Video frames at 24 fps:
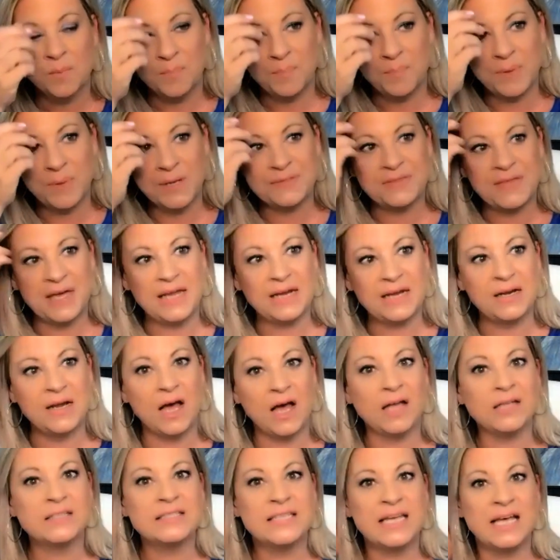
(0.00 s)
But then
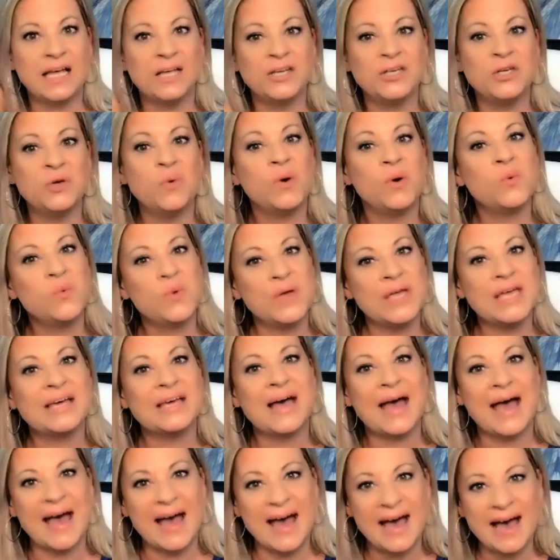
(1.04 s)
I'll tell you, a week
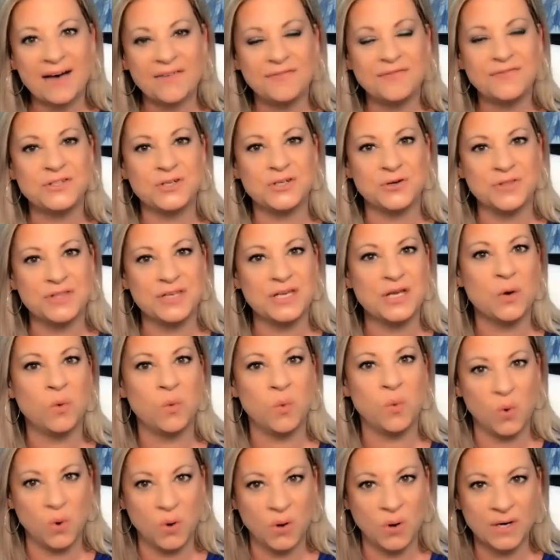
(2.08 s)
after the
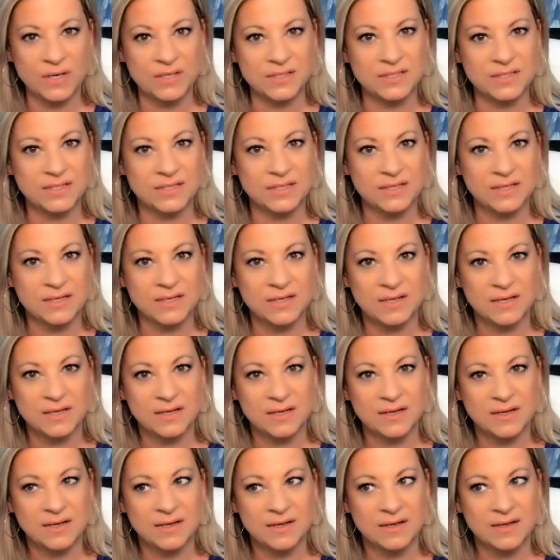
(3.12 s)
awards,
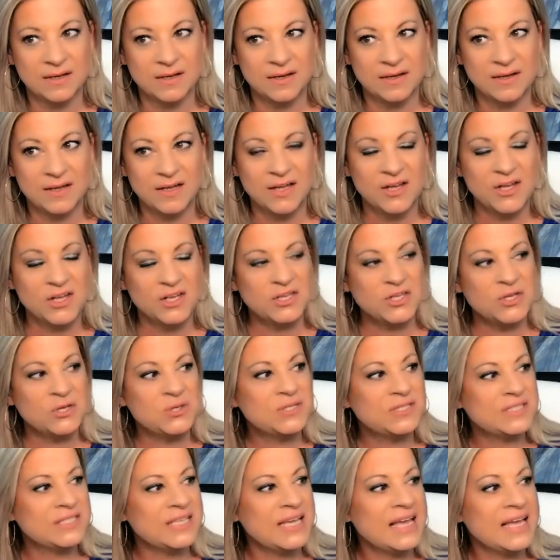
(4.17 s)
you
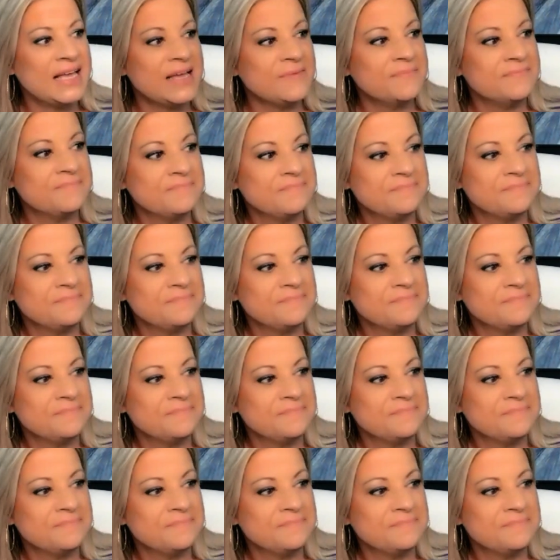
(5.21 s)
say,